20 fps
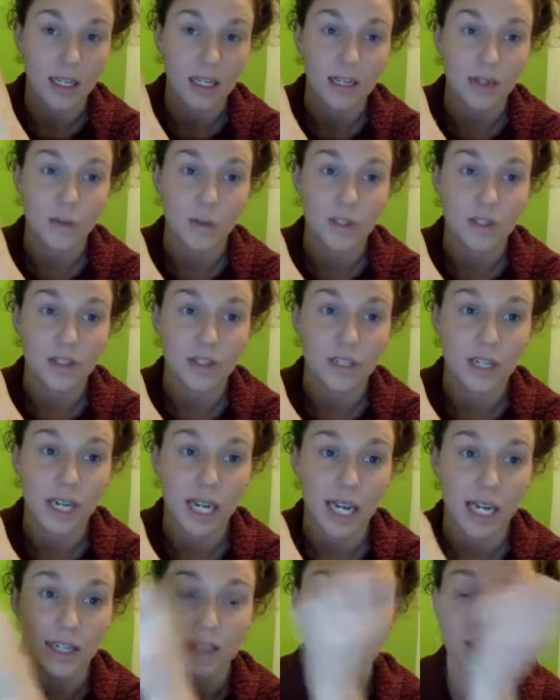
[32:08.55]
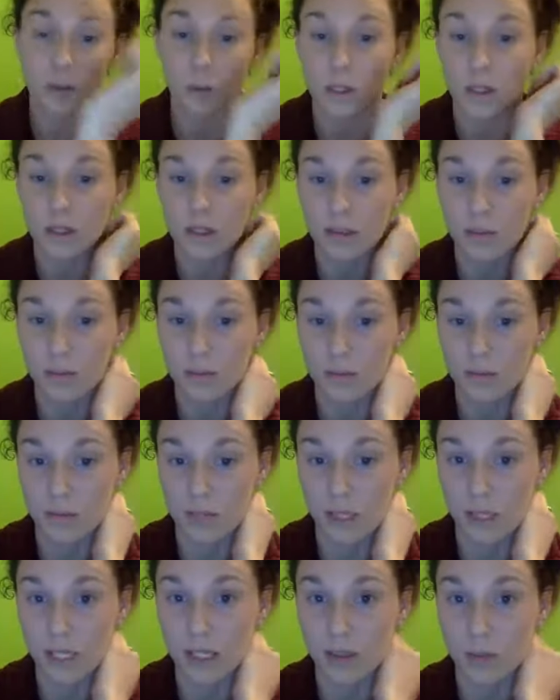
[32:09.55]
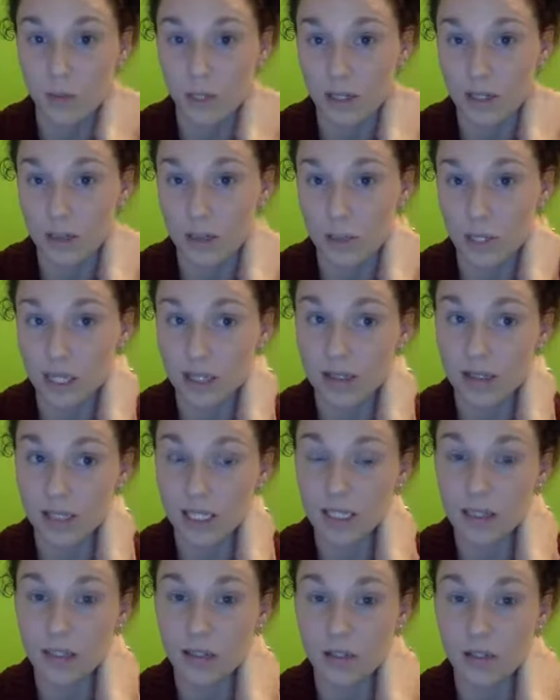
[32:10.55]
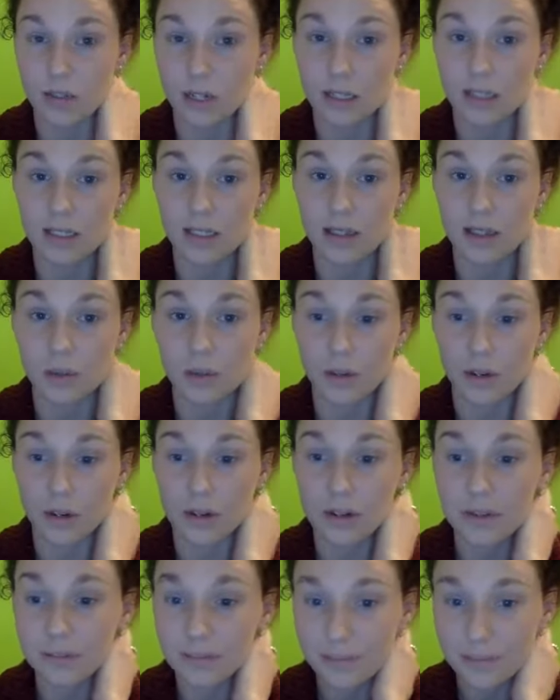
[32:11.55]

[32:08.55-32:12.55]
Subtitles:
which today is still one of the biggest industries in the world.